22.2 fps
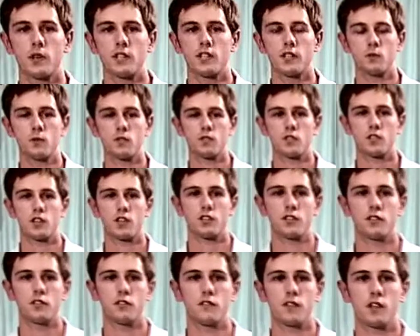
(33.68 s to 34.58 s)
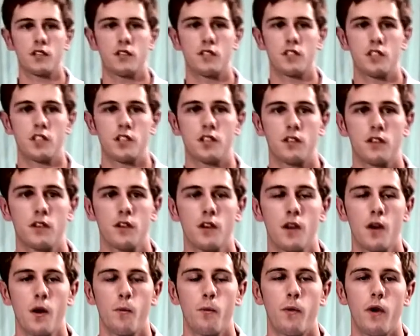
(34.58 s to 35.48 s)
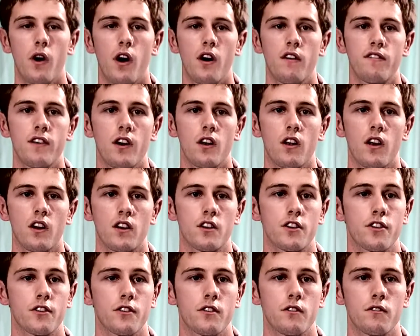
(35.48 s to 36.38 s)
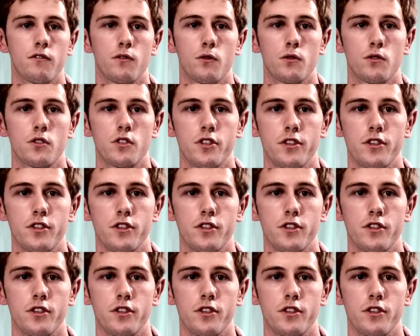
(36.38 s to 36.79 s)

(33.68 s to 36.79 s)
I did want to go to university, but I felt like I couldn't afford